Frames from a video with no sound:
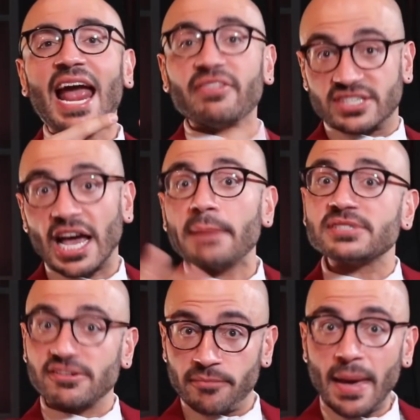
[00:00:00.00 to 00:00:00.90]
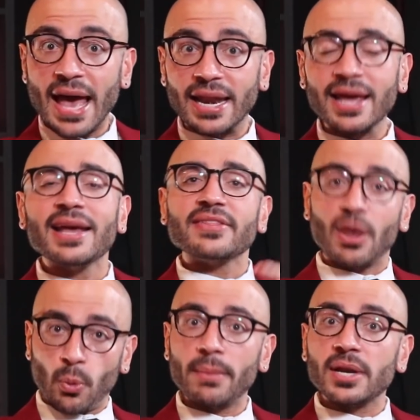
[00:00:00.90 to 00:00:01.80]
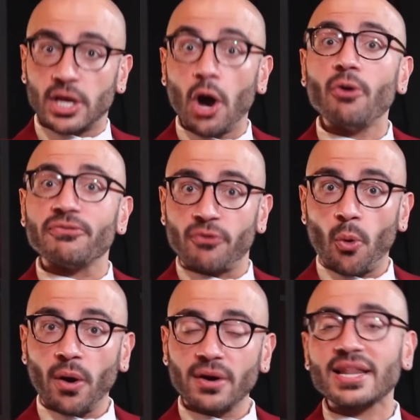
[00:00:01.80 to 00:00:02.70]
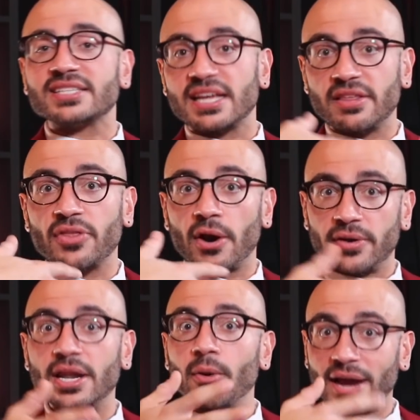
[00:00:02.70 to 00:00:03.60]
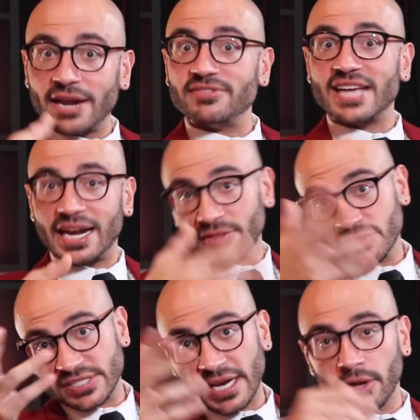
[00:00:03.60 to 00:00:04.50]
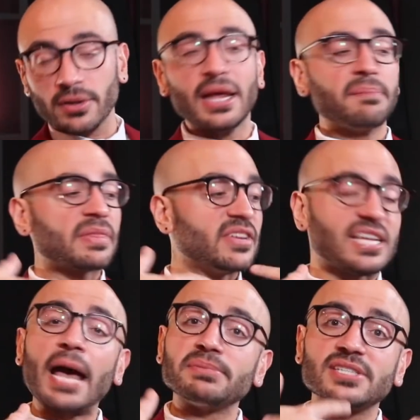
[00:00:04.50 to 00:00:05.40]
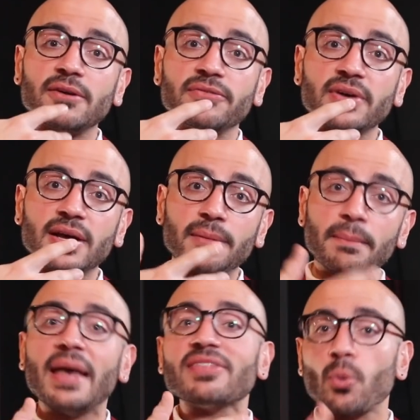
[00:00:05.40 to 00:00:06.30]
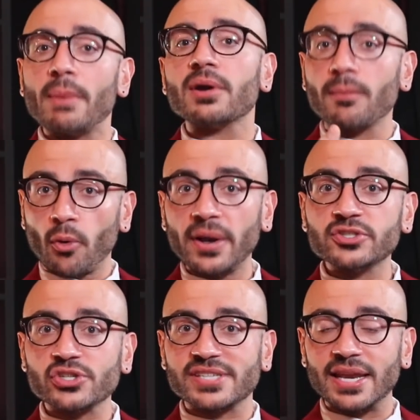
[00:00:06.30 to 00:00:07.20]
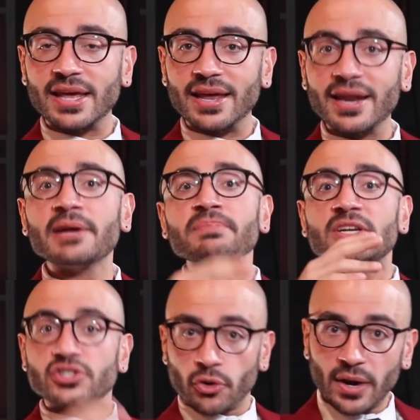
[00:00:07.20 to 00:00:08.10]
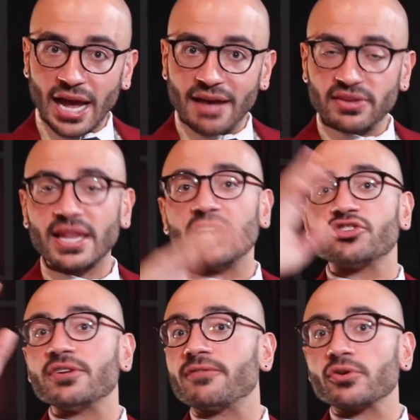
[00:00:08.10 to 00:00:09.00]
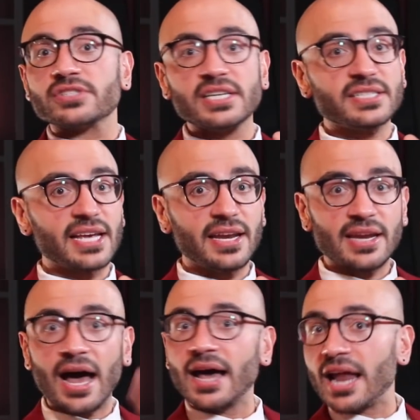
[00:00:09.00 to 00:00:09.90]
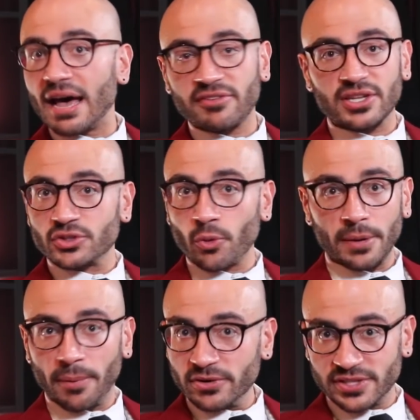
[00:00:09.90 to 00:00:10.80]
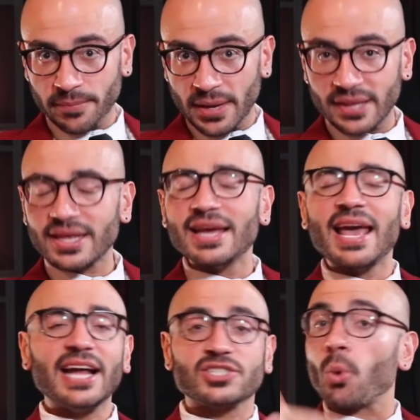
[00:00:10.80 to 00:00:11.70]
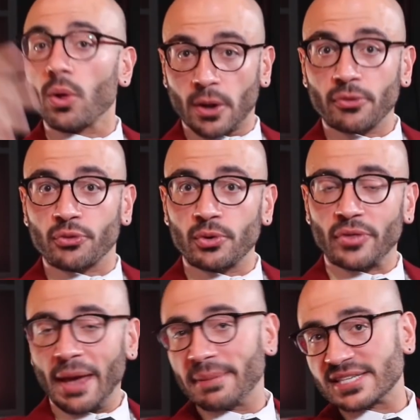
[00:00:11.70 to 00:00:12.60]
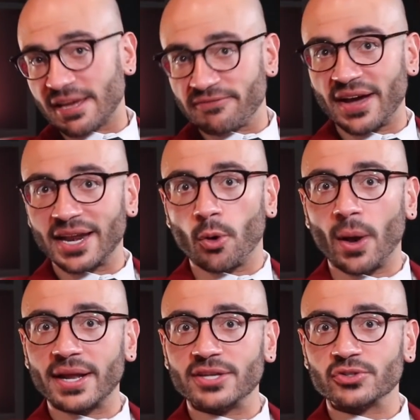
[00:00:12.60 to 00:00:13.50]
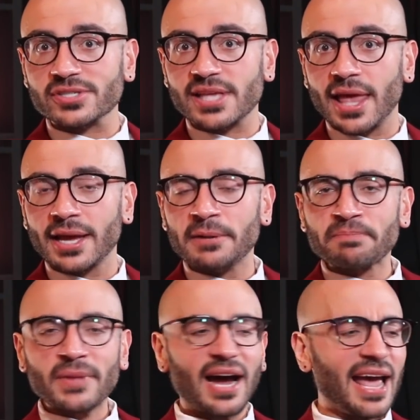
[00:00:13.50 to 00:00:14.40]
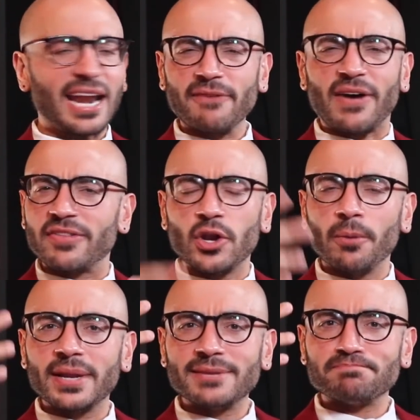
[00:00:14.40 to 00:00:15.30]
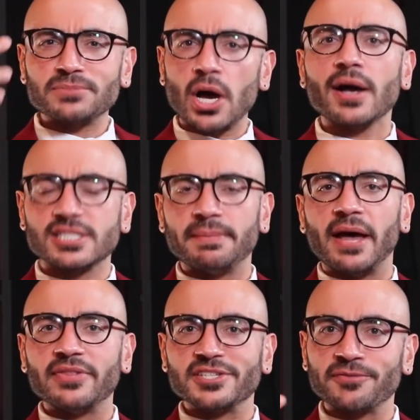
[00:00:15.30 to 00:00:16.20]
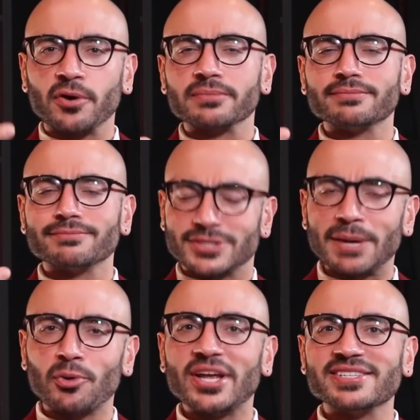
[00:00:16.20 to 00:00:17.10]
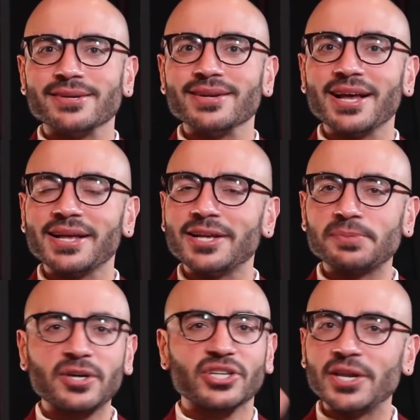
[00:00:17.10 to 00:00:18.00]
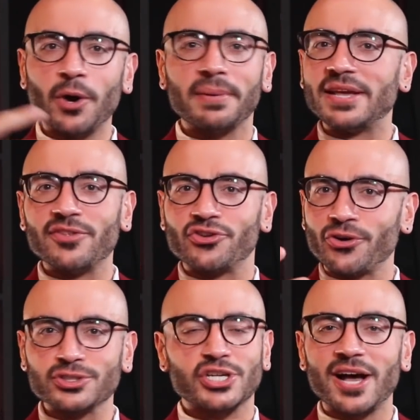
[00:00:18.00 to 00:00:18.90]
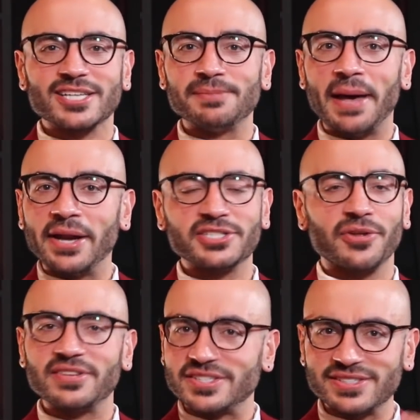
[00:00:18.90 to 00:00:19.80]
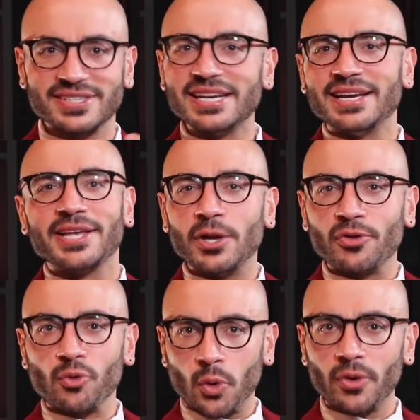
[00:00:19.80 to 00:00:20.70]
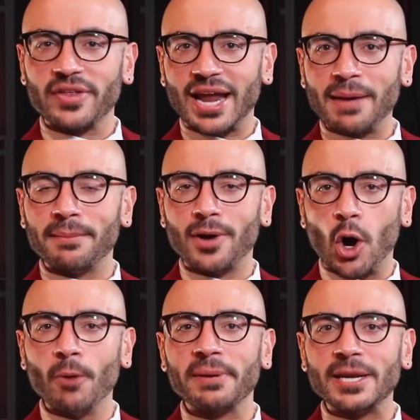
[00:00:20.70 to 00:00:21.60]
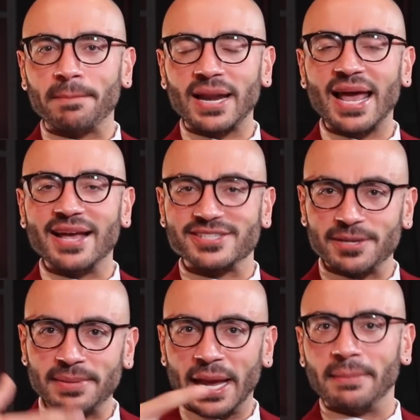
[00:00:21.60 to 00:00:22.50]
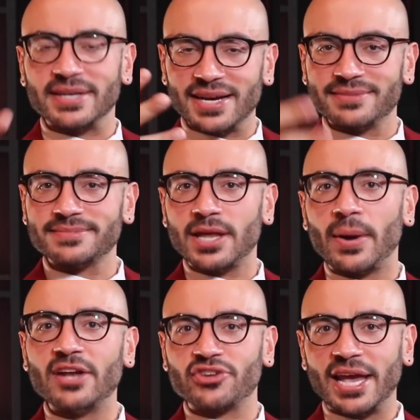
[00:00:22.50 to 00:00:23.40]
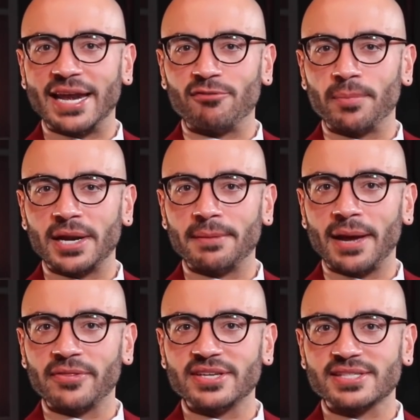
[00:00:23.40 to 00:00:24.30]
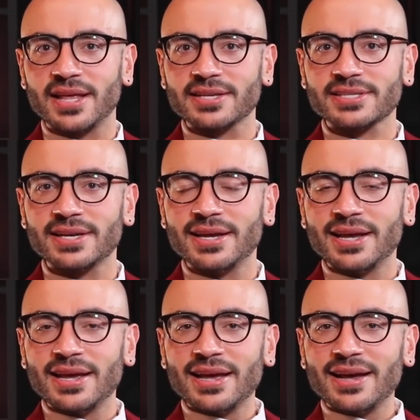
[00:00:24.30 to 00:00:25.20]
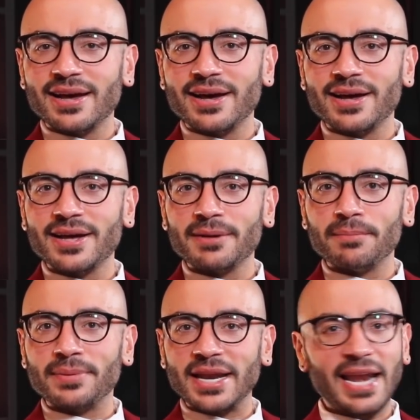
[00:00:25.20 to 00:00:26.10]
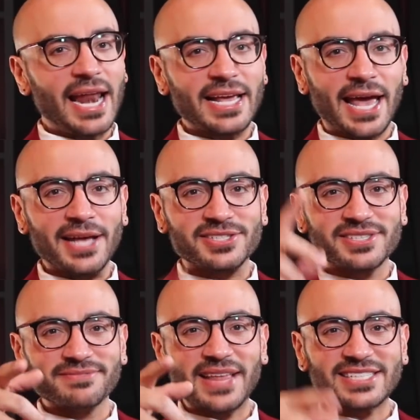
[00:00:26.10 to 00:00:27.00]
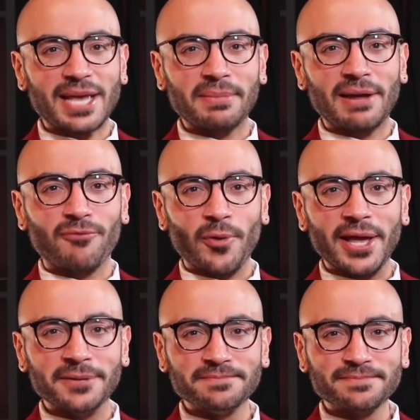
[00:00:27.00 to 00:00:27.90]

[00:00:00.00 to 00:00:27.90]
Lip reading: and the types of men that women go for. Let's say that they're kind of dating, they're single, the types of men that women are more interested in during ovulation versus in non-ovulatory parts of the month. And so we'll go through that because I find it quite interesting. And I find that nobody talks about this for some reason, especially nobody in the church talks about it. So this is, the role that I'm hoping to play, is to be able to, educate everybody about these things. But in any case, that's coming up for you.